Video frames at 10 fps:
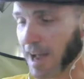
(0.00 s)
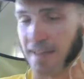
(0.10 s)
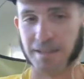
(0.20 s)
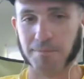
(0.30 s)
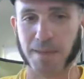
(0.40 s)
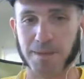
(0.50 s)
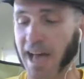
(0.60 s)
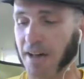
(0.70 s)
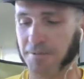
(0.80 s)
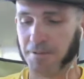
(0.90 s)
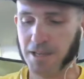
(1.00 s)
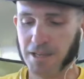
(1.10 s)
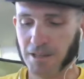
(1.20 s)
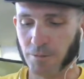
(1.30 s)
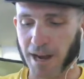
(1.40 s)
that maybe have
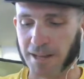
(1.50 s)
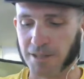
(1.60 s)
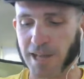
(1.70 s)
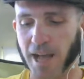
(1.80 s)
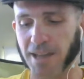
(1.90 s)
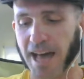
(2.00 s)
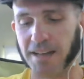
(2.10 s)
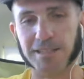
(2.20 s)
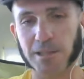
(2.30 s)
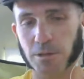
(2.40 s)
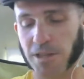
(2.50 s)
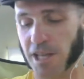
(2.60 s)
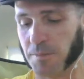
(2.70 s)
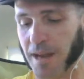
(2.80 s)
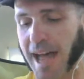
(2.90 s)
reconciled how to deal with
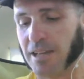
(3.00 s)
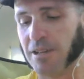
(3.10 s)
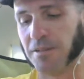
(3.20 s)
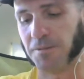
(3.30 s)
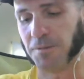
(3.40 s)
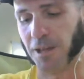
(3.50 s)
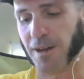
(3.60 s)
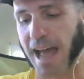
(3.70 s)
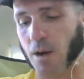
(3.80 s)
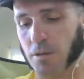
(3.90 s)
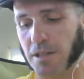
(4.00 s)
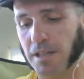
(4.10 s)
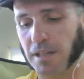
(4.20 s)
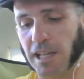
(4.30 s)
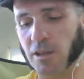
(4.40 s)
this, but I couldn't figure out
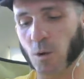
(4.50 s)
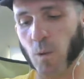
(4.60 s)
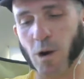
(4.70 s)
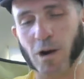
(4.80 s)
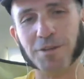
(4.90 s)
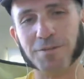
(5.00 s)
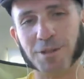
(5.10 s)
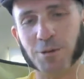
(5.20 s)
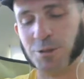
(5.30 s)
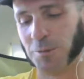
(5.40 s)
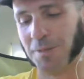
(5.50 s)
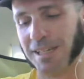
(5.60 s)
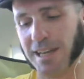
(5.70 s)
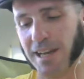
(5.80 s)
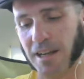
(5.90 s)
in the world of social
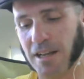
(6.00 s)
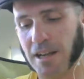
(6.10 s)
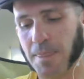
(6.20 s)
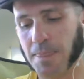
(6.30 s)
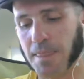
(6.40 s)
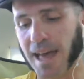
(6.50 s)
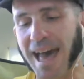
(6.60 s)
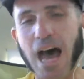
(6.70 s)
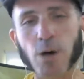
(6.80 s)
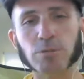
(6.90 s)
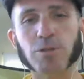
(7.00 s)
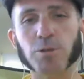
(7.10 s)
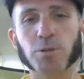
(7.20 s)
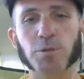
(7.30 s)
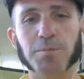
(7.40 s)
media how
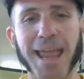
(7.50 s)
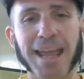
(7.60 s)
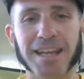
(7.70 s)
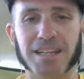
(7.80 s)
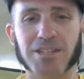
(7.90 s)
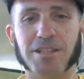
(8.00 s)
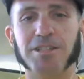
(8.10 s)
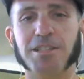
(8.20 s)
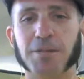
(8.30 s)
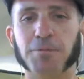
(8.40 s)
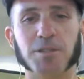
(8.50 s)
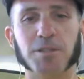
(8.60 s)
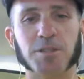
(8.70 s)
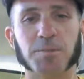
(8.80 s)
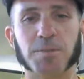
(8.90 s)
to manage the
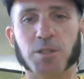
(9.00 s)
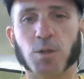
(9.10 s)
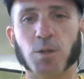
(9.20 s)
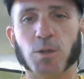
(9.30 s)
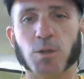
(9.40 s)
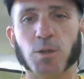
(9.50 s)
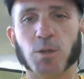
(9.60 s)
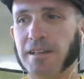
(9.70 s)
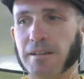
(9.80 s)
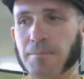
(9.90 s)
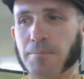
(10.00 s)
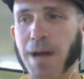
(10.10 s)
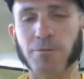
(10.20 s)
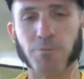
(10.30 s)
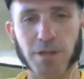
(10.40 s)
difference between
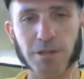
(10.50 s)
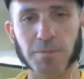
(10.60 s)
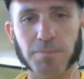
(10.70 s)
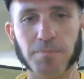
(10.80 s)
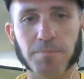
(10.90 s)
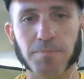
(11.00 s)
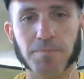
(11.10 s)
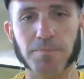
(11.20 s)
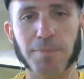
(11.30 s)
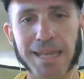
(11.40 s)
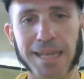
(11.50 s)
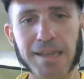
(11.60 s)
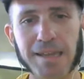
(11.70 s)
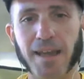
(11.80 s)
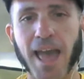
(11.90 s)
my real me
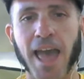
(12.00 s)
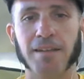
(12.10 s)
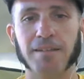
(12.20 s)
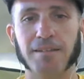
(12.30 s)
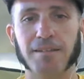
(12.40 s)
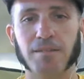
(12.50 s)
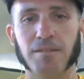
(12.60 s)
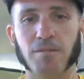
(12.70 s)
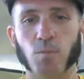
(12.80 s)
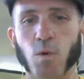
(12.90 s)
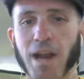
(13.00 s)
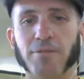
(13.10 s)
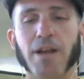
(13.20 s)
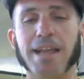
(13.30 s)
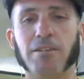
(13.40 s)
and
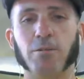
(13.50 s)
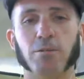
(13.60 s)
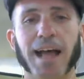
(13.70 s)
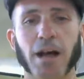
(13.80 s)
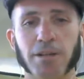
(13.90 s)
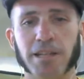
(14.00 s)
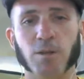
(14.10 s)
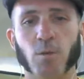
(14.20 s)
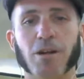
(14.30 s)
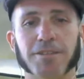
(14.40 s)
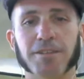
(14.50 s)
whatever I do out in the world.